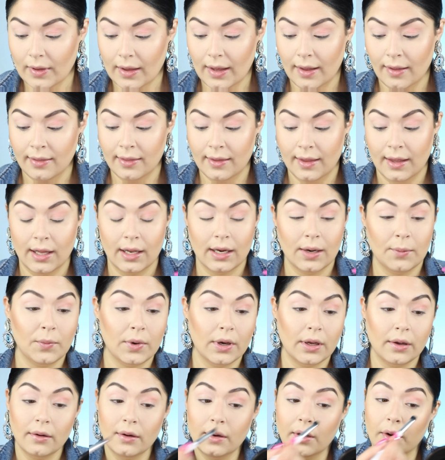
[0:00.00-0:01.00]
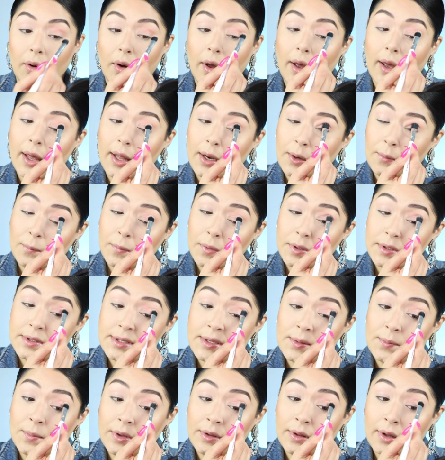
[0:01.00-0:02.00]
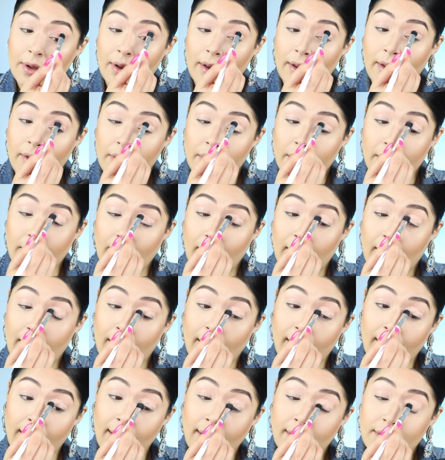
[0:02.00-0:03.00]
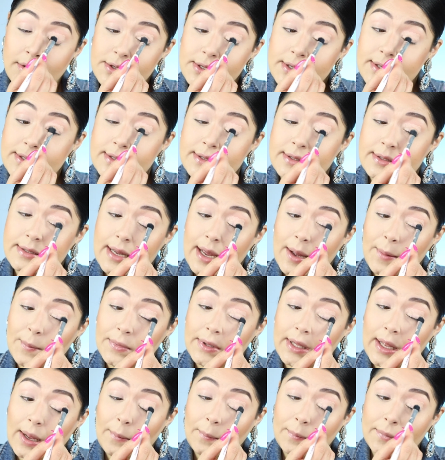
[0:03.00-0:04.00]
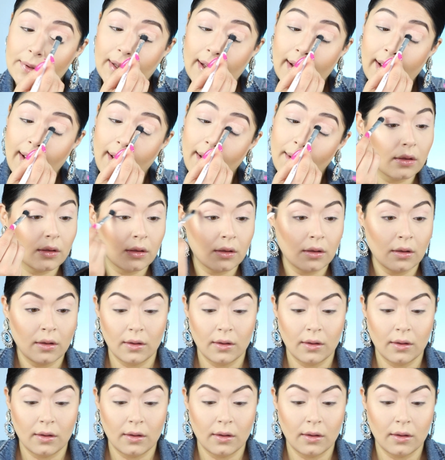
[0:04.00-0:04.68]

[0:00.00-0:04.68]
And then I'm gonna go ahead and put some on the other eye. Just dab, dab, dab.